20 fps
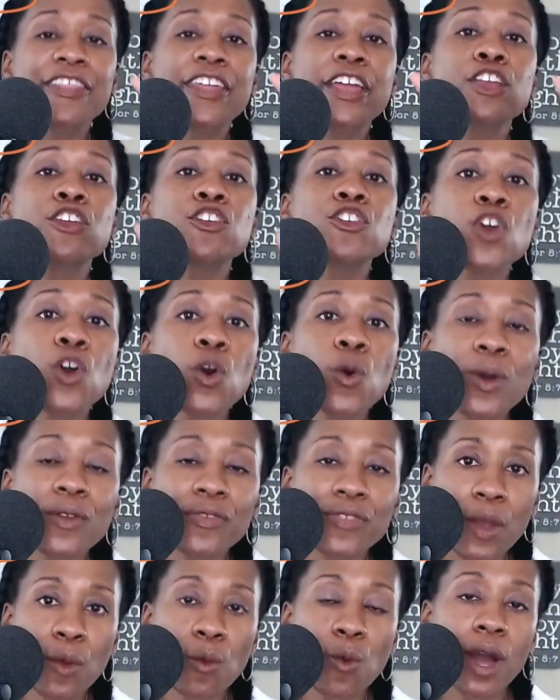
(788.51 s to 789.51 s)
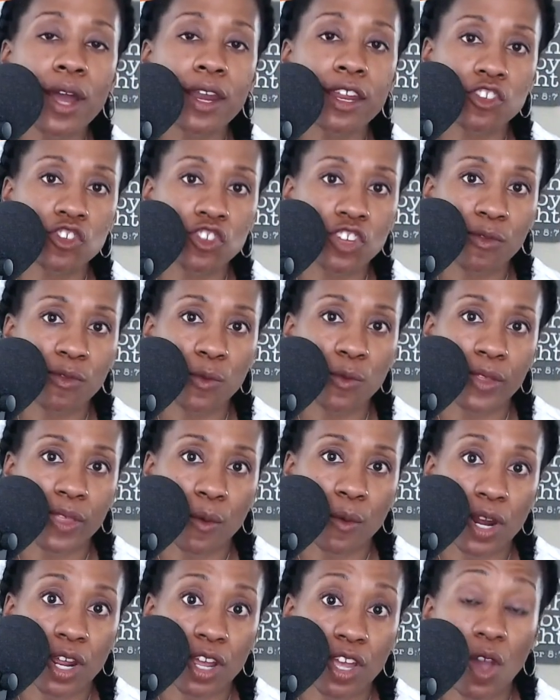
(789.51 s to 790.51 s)
They know what they want to achieve and where
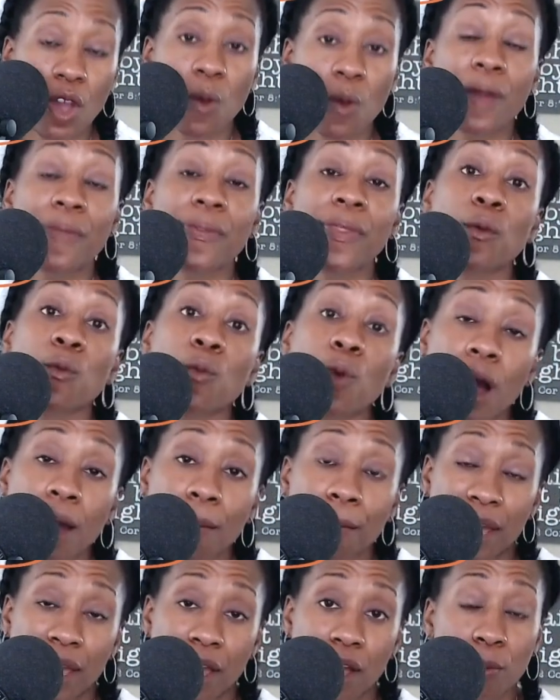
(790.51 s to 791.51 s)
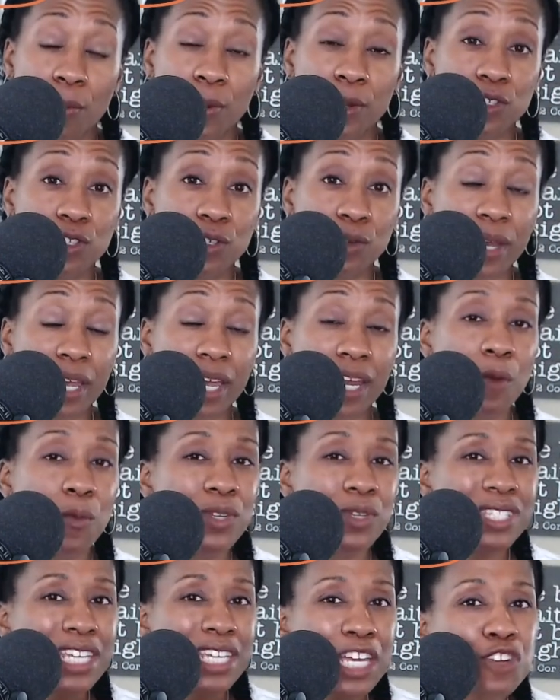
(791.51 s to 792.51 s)
they want to go, and they want my help doing it. Now,
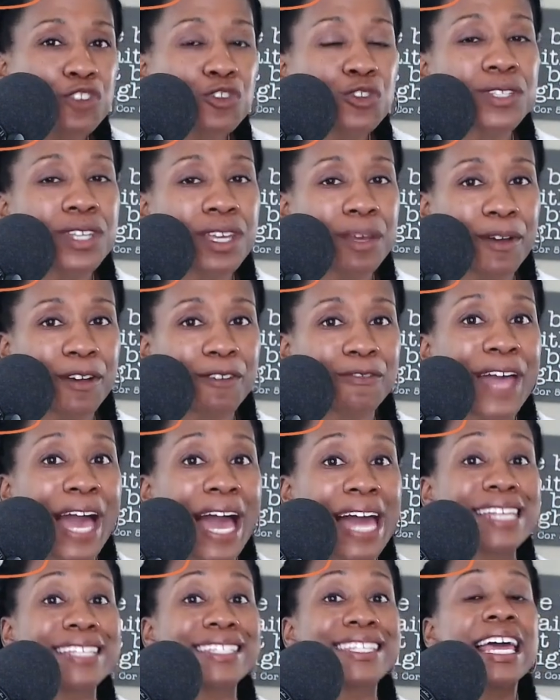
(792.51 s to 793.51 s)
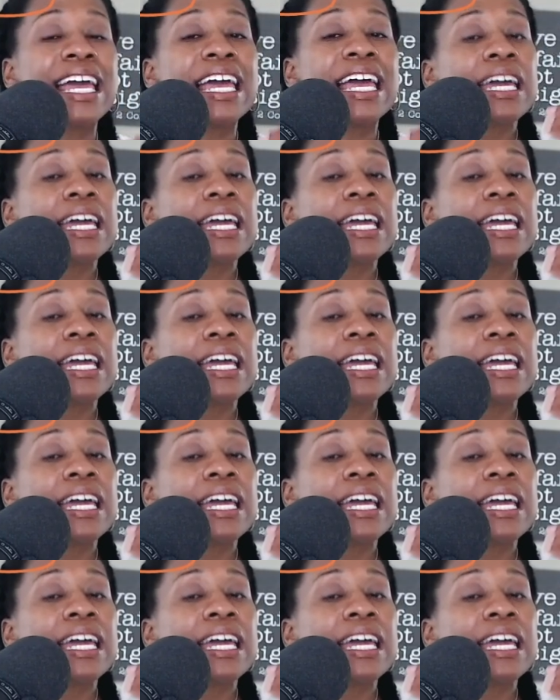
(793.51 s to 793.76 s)
what's interesting about that is